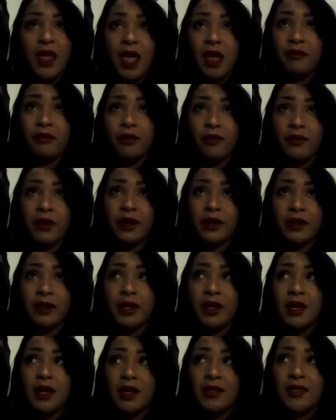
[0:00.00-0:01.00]

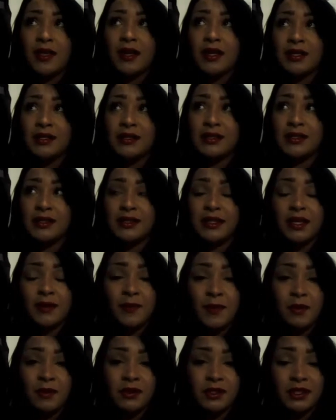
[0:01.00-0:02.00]
everyone that assisted him
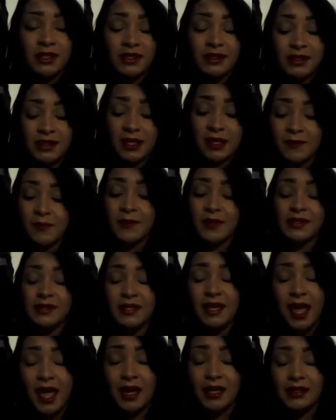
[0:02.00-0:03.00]
that was on his team, the
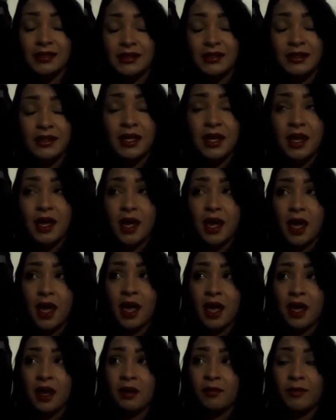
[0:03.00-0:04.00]
techs,
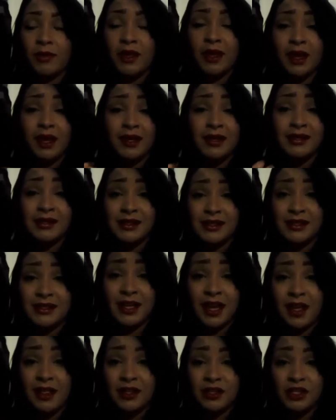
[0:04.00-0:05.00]
um, the
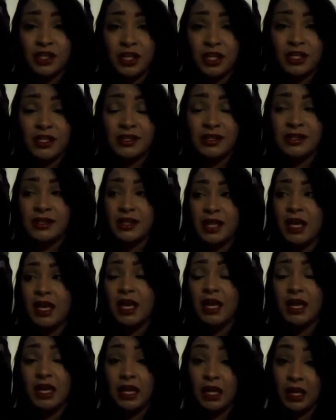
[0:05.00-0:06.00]
anesthesiologist,
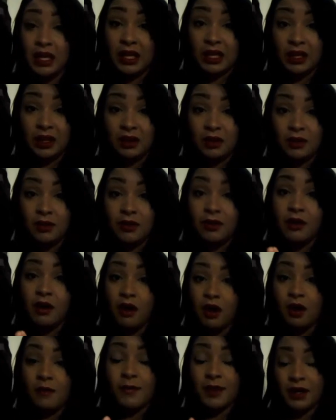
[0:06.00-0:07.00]
he
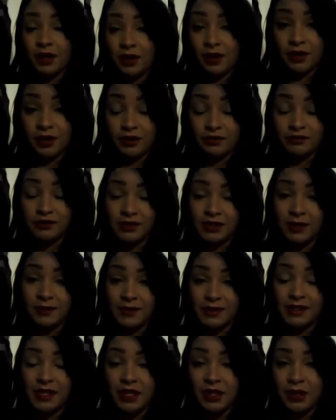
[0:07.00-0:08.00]
calm my nerves, let
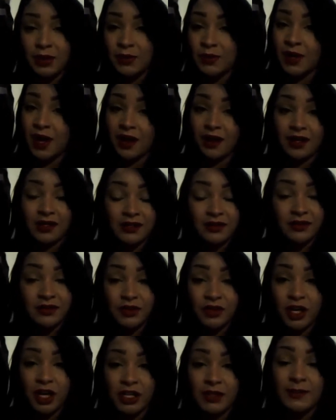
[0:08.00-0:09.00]
me tell you. Not because of the
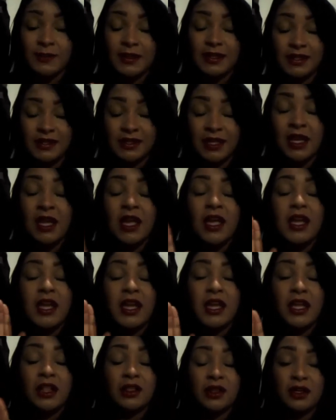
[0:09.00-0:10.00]
drugs, because
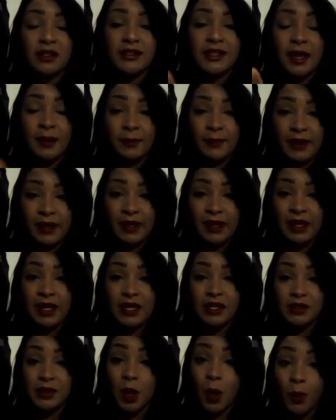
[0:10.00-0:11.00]
he looked at me and
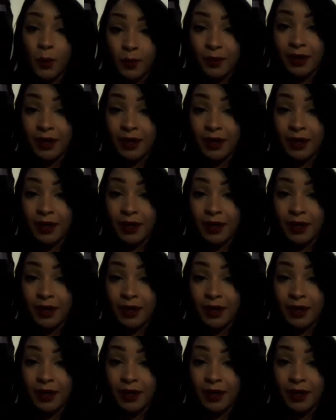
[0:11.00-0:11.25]
he told